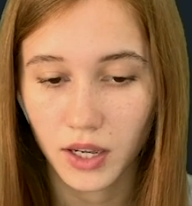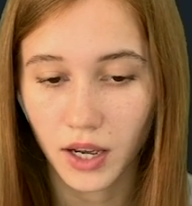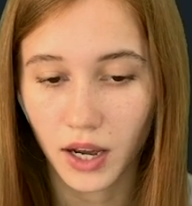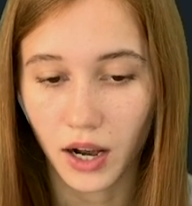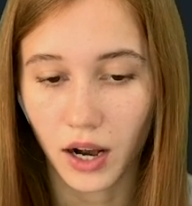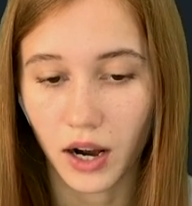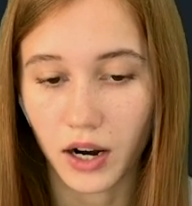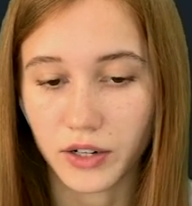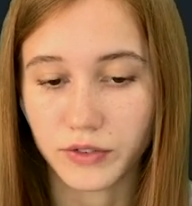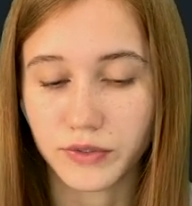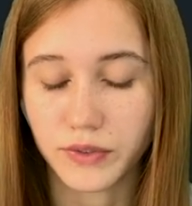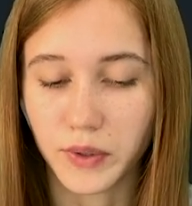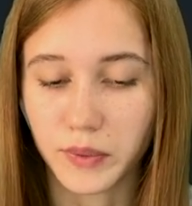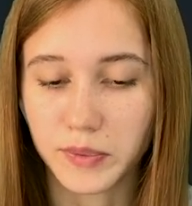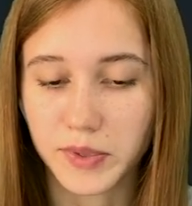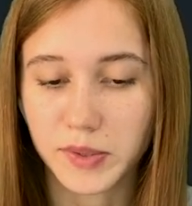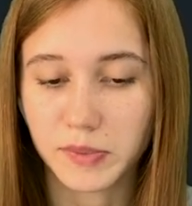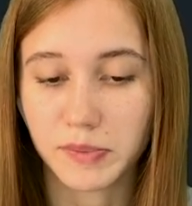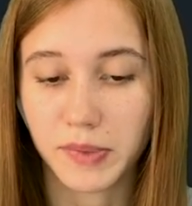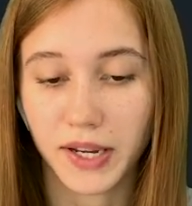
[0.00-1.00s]
are
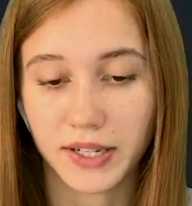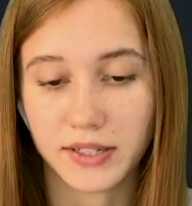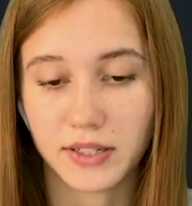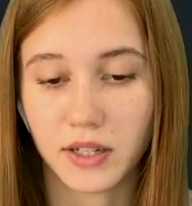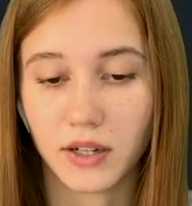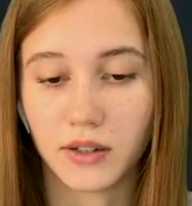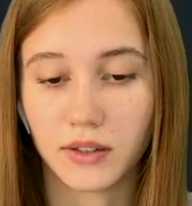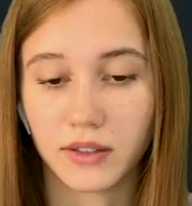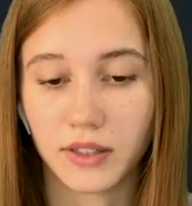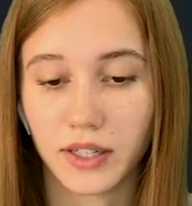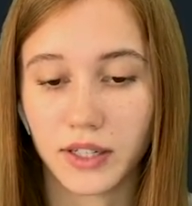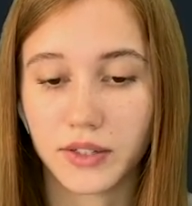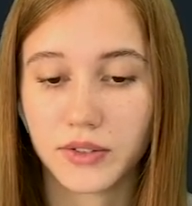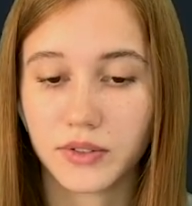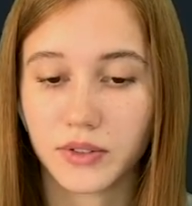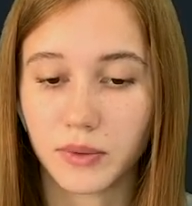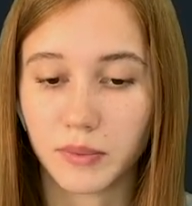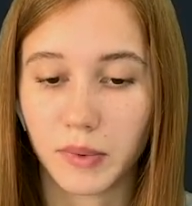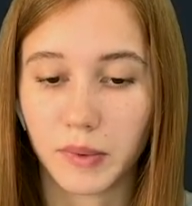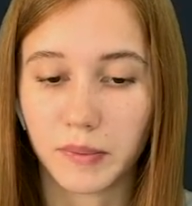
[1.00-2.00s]
formed based on the
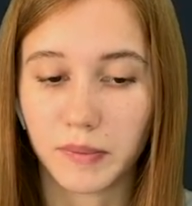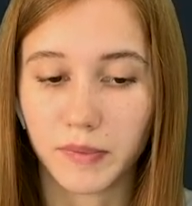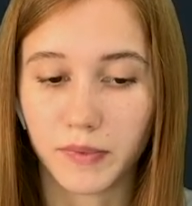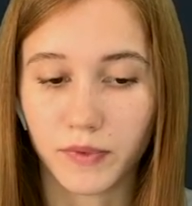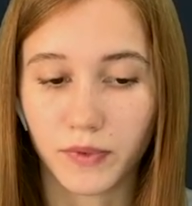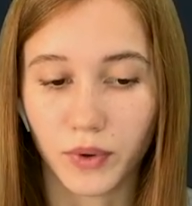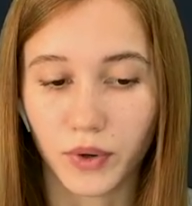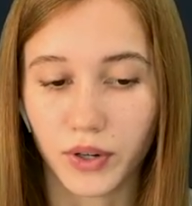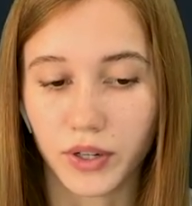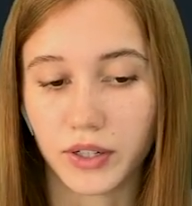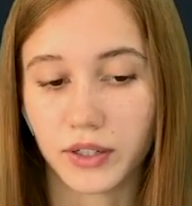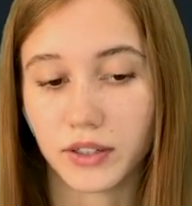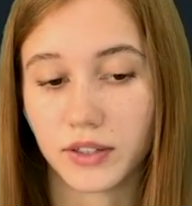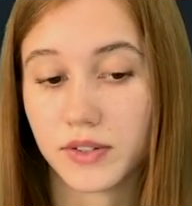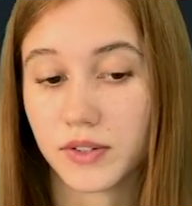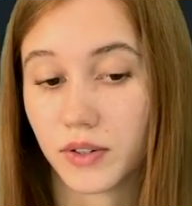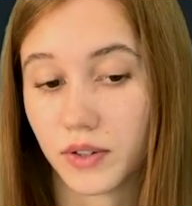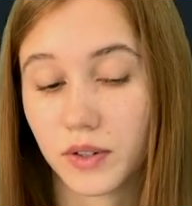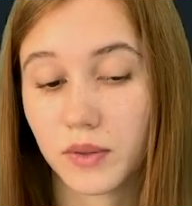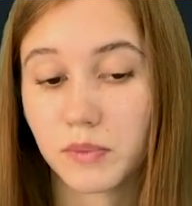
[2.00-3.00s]
extremum for
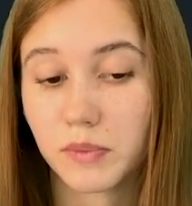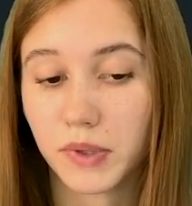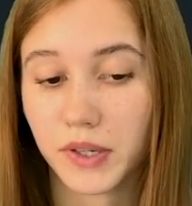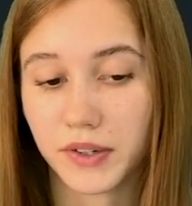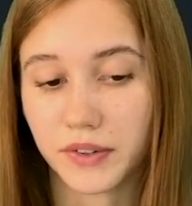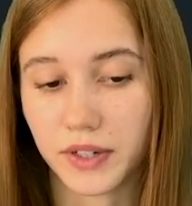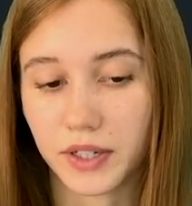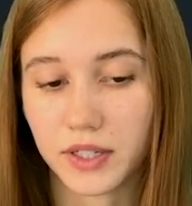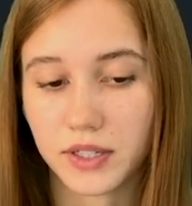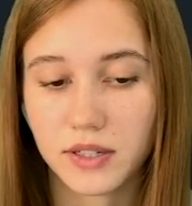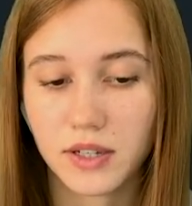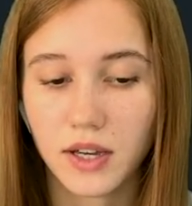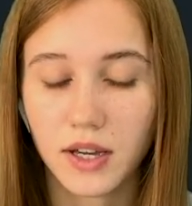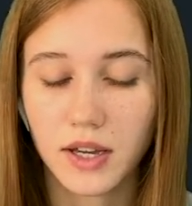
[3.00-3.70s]
certain periods.